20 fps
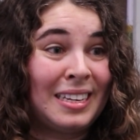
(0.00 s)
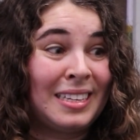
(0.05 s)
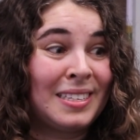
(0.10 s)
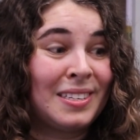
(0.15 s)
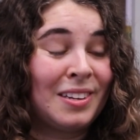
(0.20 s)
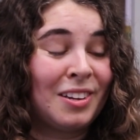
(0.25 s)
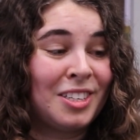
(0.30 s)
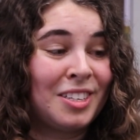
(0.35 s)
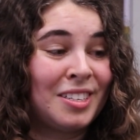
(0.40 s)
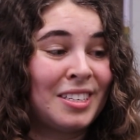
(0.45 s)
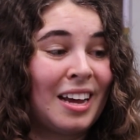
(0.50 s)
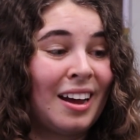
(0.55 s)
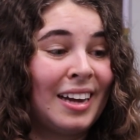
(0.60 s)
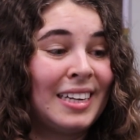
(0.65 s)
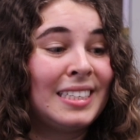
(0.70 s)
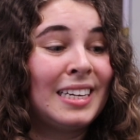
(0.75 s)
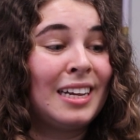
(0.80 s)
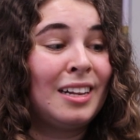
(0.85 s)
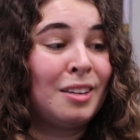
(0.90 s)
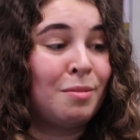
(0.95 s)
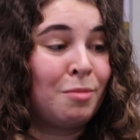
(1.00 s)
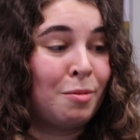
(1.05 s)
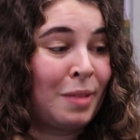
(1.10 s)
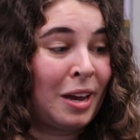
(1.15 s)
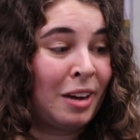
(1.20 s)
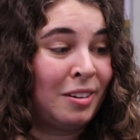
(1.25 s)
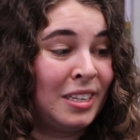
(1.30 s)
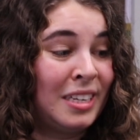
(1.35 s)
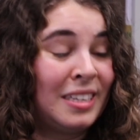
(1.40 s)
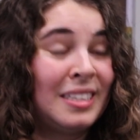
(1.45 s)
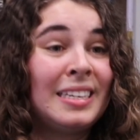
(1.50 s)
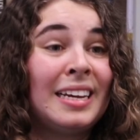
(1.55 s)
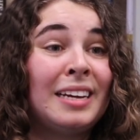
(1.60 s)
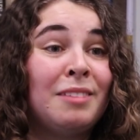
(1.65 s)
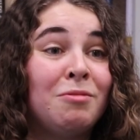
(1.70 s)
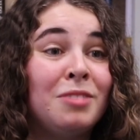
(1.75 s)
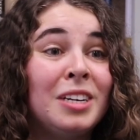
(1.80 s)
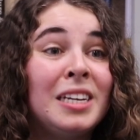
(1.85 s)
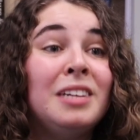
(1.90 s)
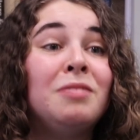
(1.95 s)
It's not just I tell them about it. They
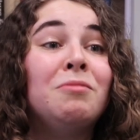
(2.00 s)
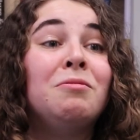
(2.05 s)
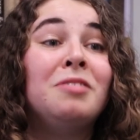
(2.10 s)
really